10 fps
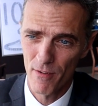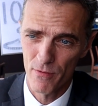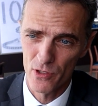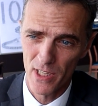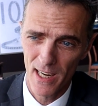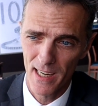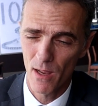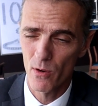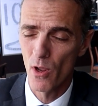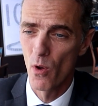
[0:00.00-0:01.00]
for selling,
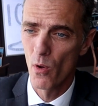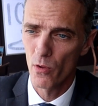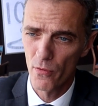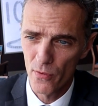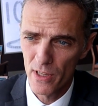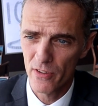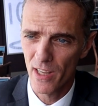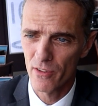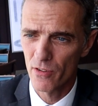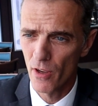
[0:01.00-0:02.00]
and 3
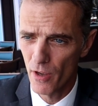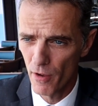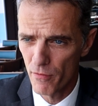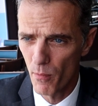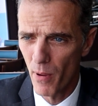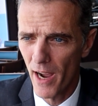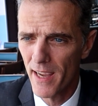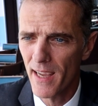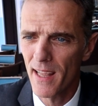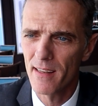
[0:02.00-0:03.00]
cents for
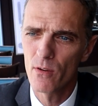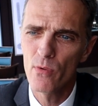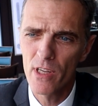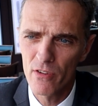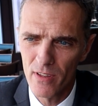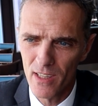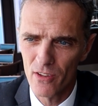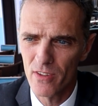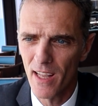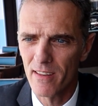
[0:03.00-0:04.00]
buying. And the reason
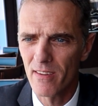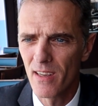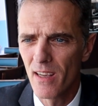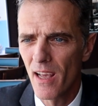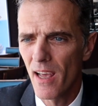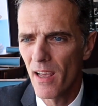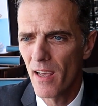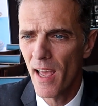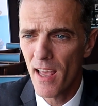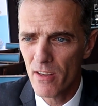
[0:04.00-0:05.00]
is that
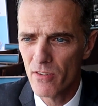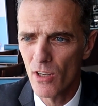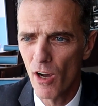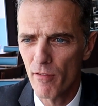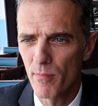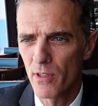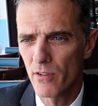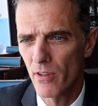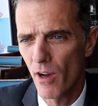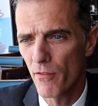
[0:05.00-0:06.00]
as the government
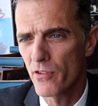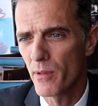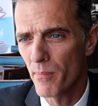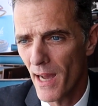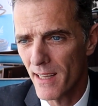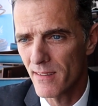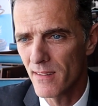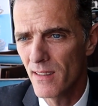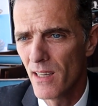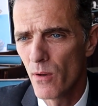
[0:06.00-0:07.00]
of Sint
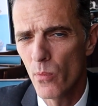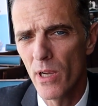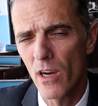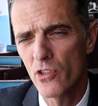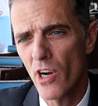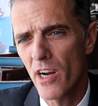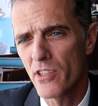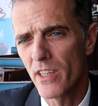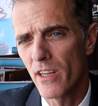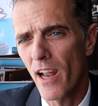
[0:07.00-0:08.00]
Maarten, we are
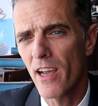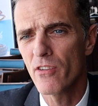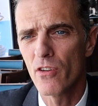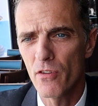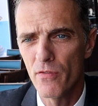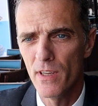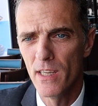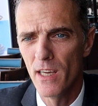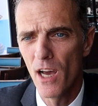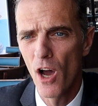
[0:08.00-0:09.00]
charging a license
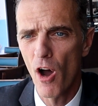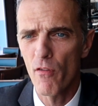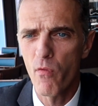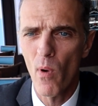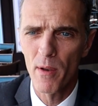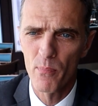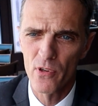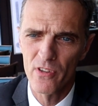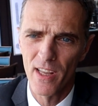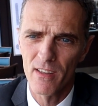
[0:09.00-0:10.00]
fee of
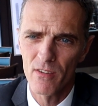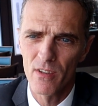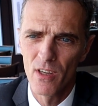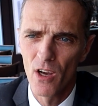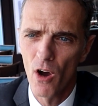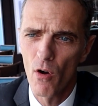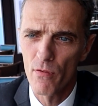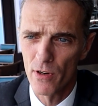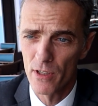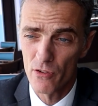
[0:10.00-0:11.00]
1%
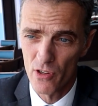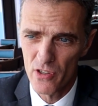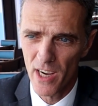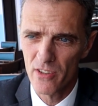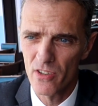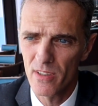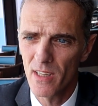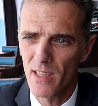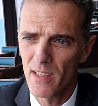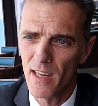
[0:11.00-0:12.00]
over a transaction
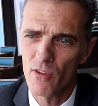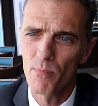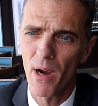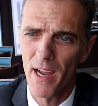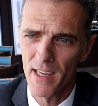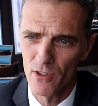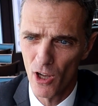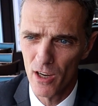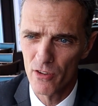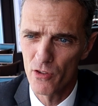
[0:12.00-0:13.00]
that is buying
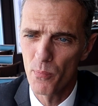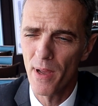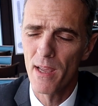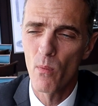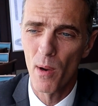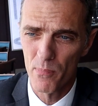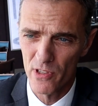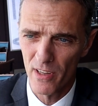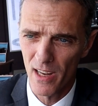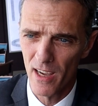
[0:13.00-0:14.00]
dollars. You pay
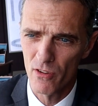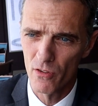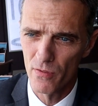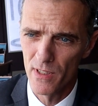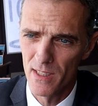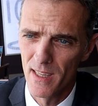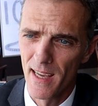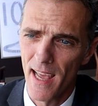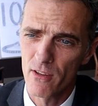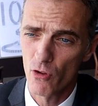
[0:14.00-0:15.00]
1% license fee,
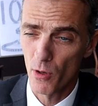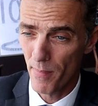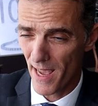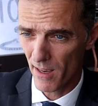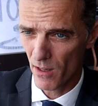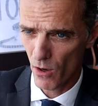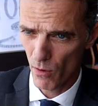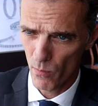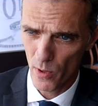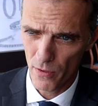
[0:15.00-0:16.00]
and so the bank
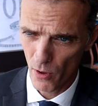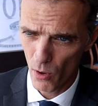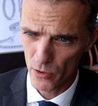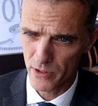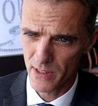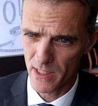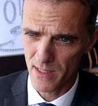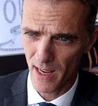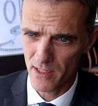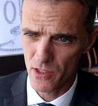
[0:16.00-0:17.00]
withholds
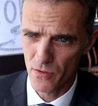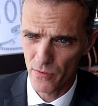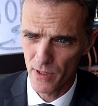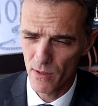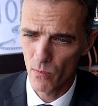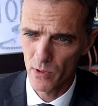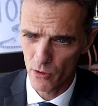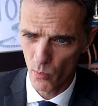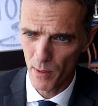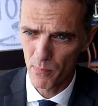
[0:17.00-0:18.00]
this license fee,
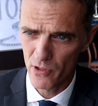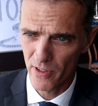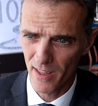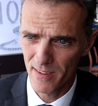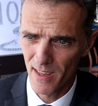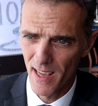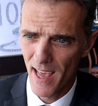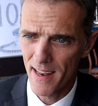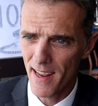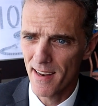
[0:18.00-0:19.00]
this 1%,
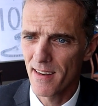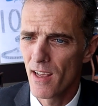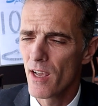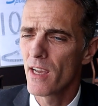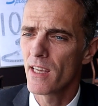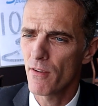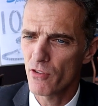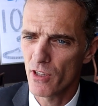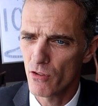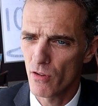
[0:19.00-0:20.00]
and then
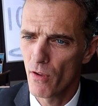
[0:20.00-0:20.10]
gives it